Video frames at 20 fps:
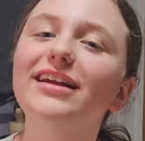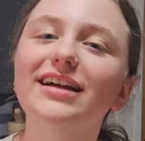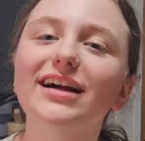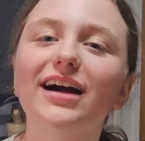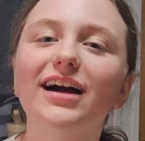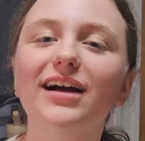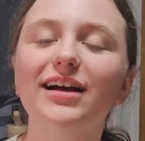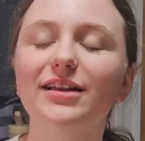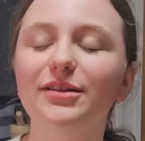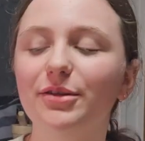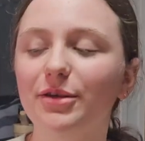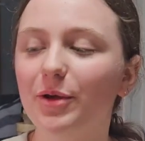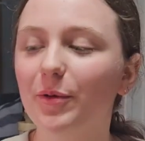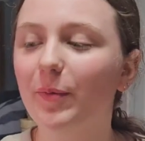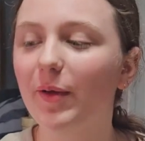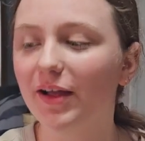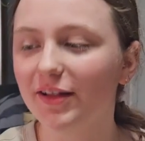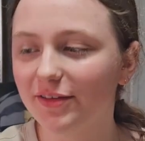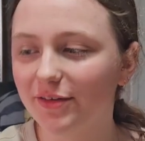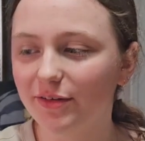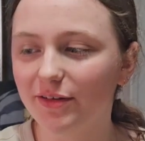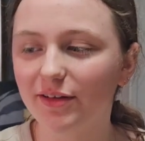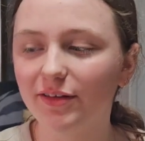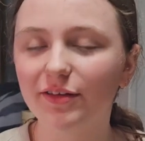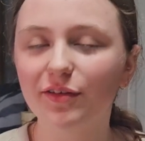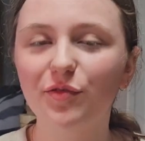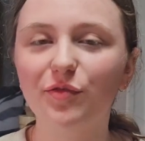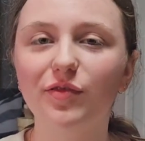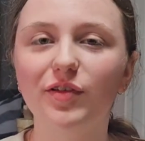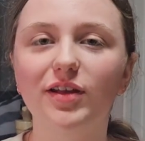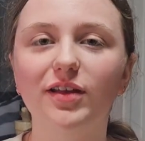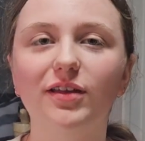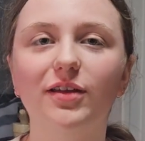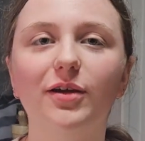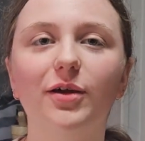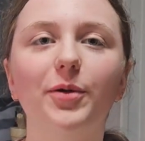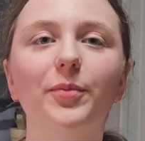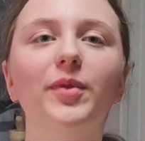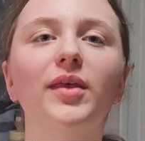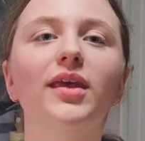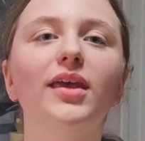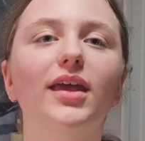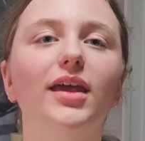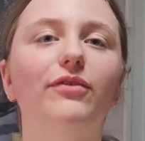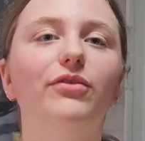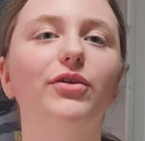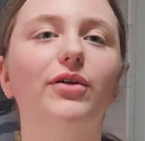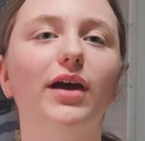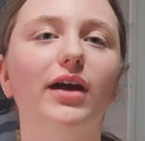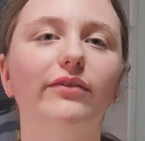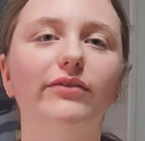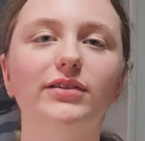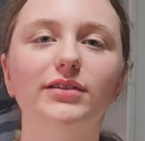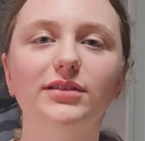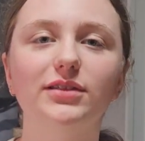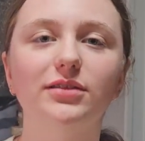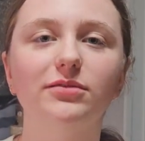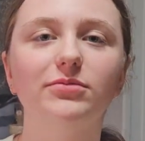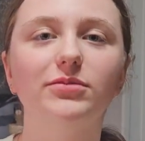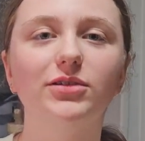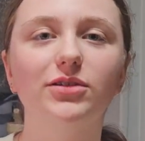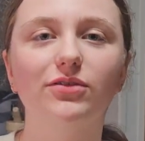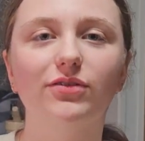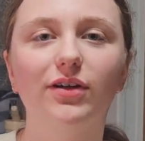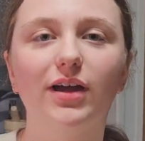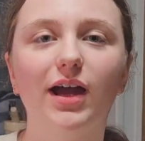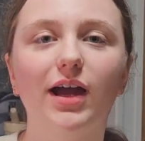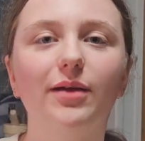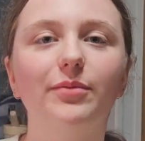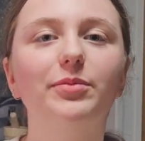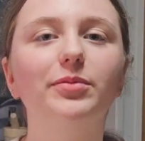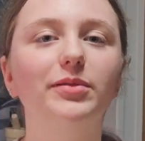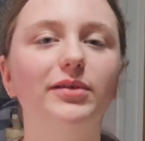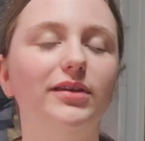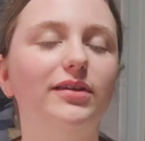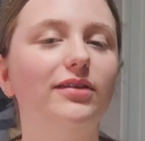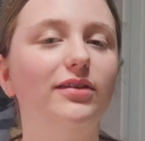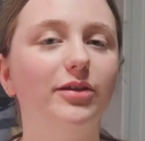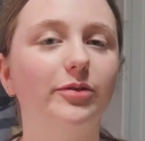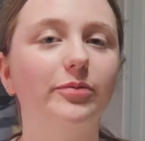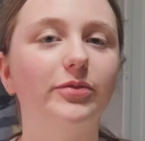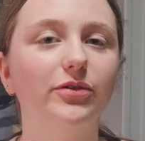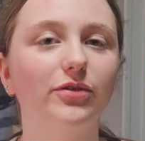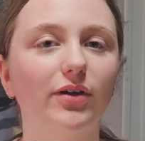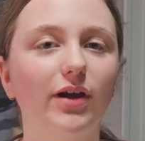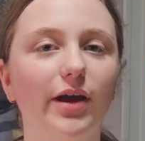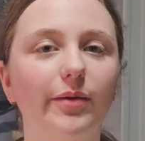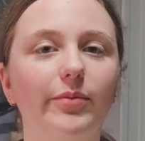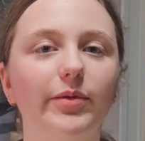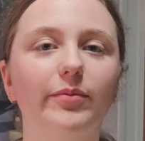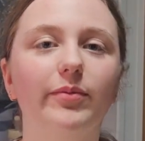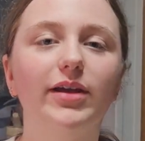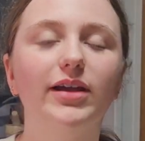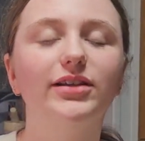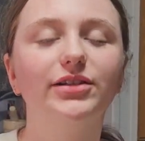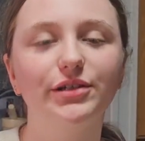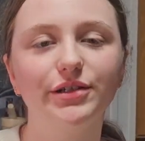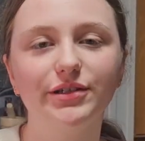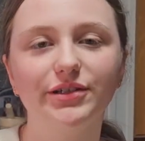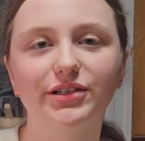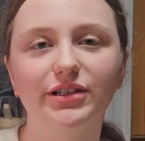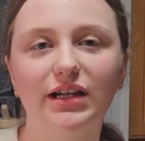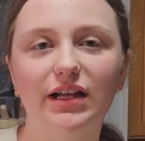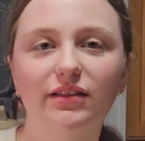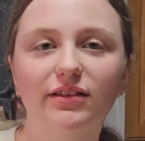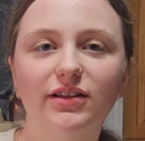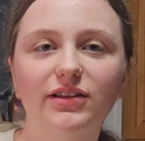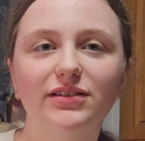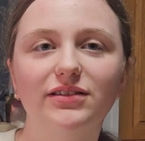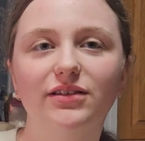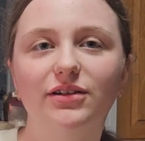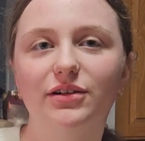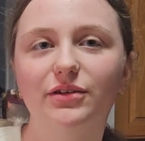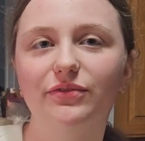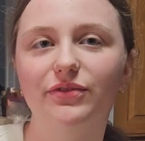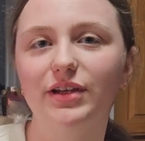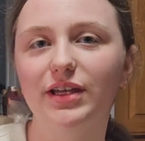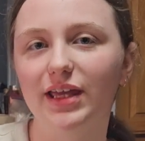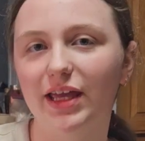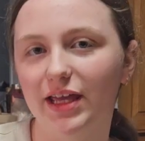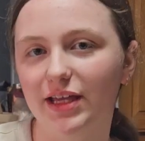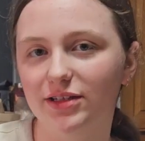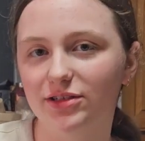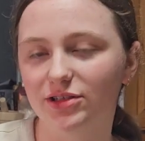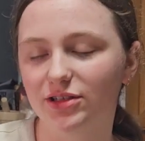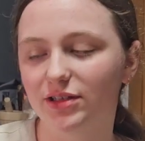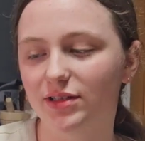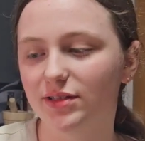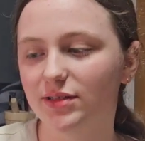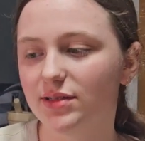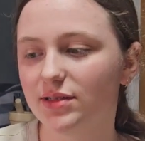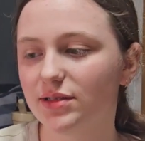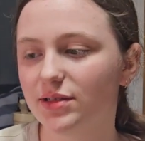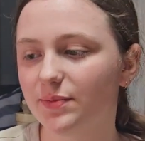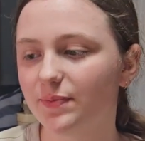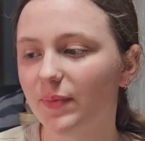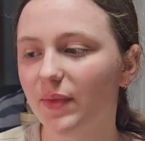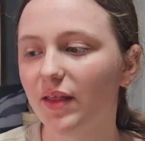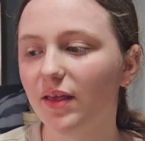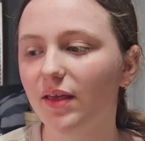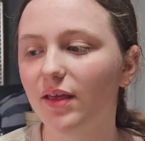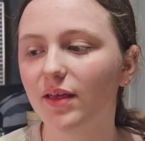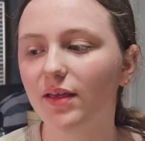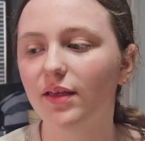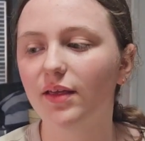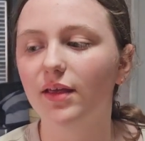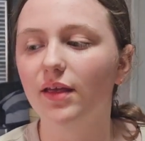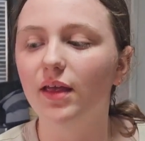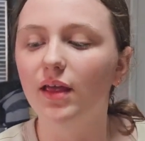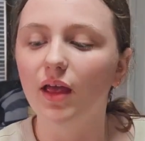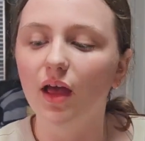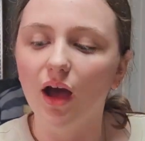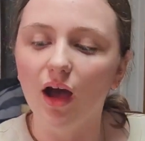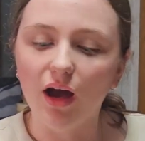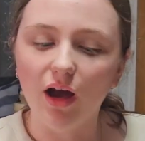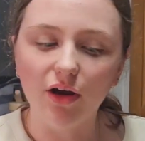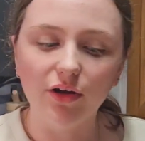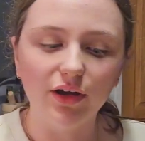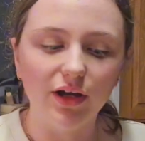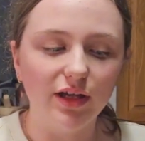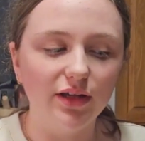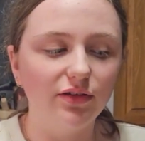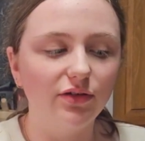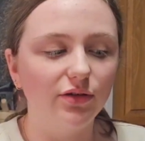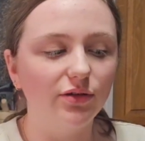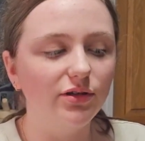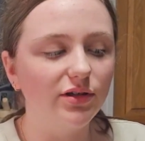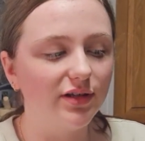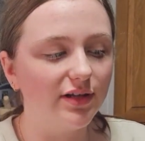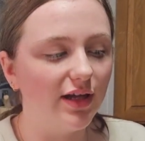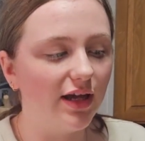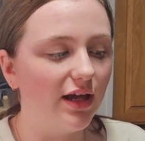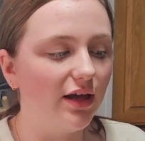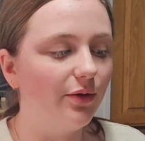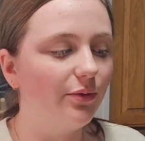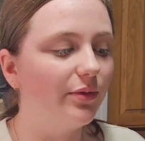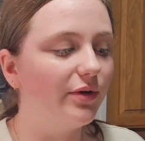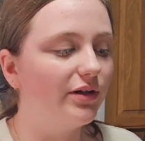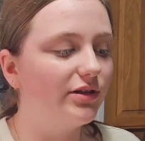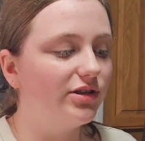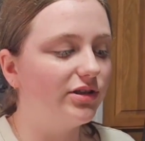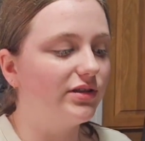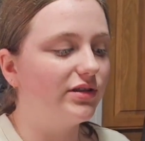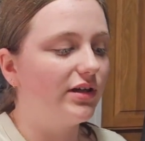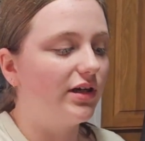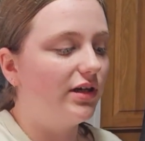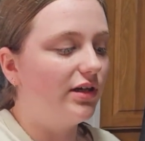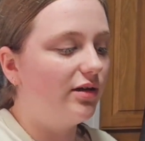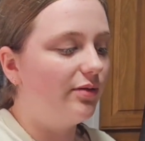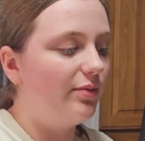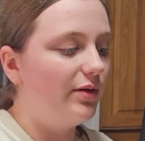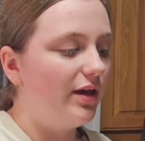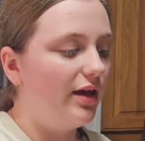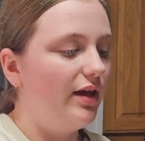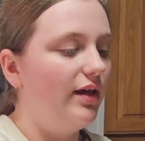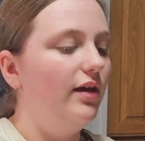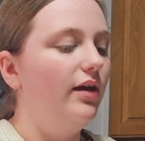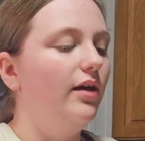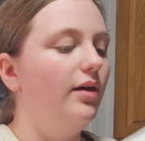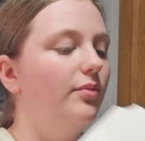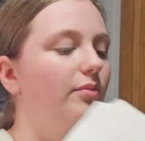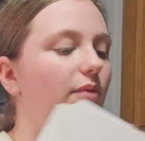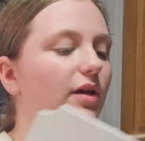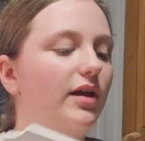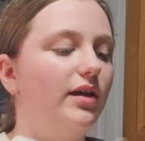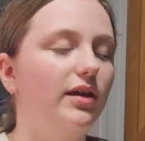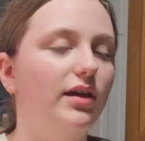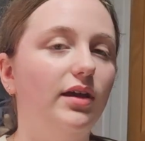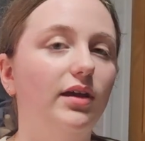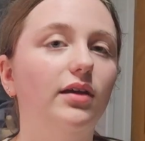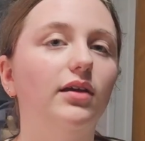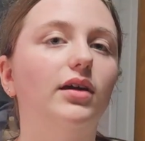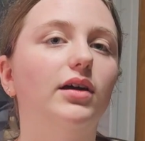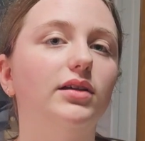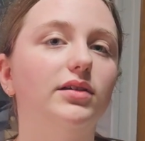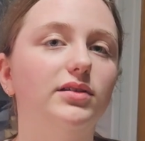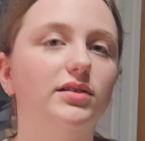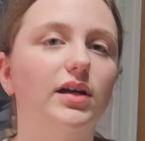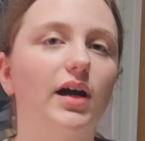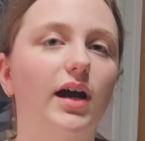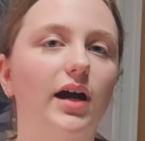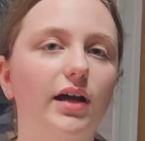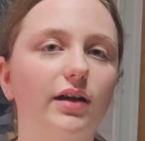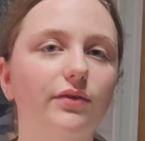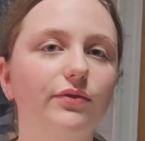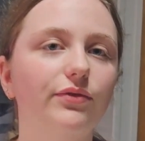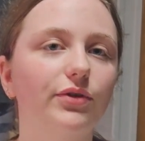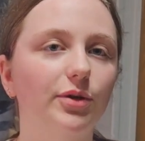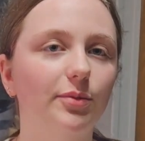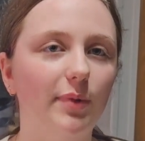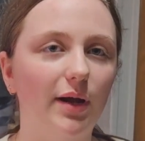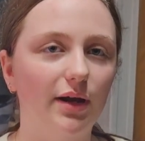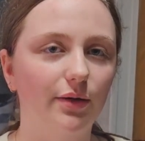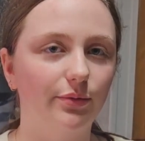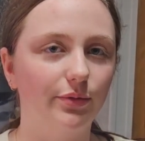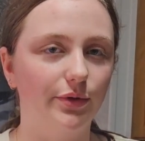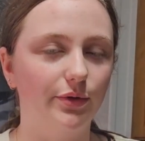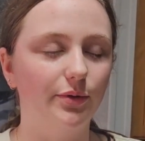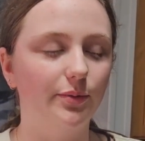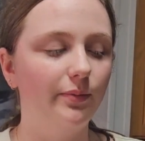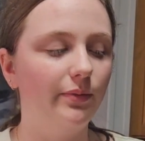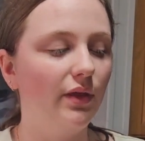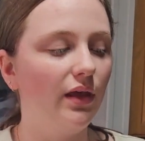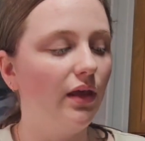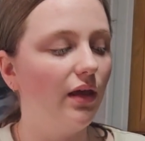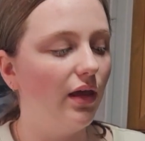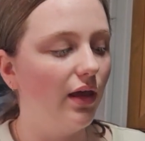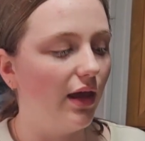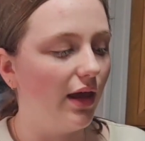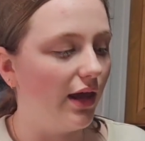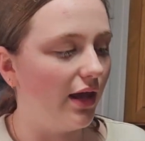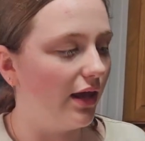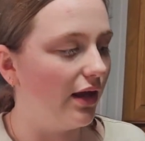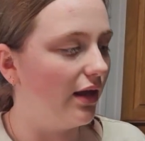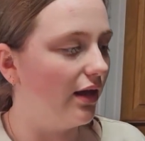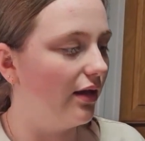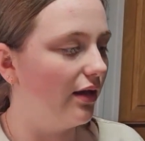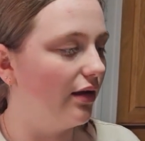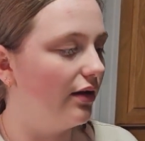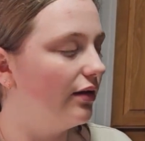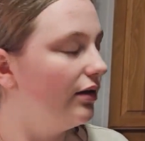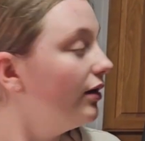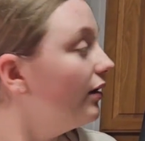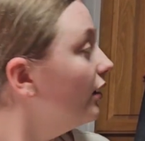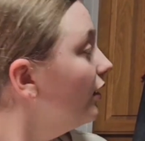guys, welcome back to another video. If you haven't subscribed, please subscribe and make sure to turn on those notifications. Okay, so today we're just going to be making a sign for my room, and